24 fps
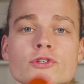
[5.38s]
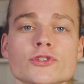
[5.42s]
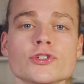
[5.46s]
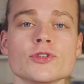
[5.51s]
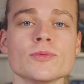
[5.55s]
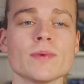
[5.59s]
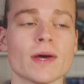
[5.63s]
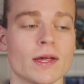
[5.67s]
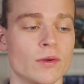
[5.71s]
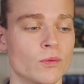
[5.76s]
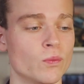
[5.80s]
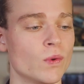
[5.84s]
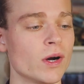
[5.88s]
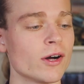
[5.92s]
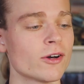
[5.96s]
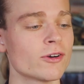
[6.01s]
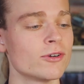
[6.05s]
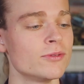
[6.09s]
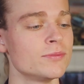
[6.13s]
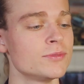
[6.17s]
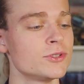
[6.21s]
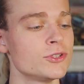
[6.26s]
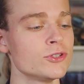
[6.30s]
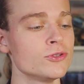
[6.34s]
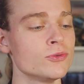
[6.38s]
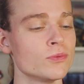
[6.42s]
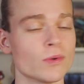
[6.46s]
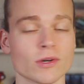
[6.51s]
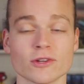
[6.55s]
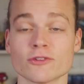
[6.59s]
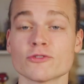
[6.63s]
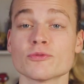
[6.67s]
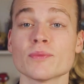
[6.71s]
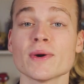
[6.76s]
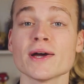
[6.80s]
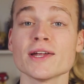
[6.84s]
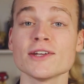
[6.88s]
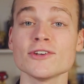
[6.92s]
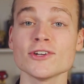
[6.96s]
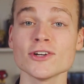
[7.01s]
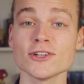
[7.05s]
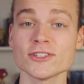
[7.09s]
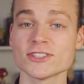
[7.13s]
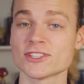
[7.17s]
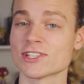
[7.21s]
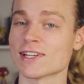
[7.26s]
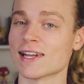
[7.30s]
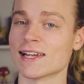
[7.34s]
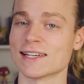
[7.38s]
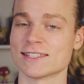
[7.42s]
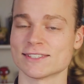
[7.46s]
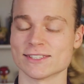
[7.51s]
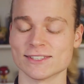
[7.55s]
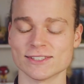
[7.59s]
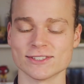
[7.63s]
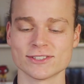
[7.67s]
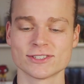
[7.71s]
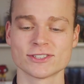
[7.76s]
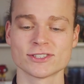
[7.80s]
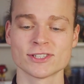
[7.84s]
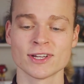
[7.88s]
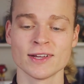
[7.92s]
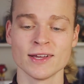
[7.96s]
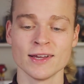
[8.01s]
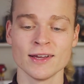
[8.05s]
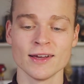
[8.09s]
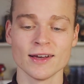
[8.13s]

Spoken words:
YouTube, and welcome to one of my Dutch lessons.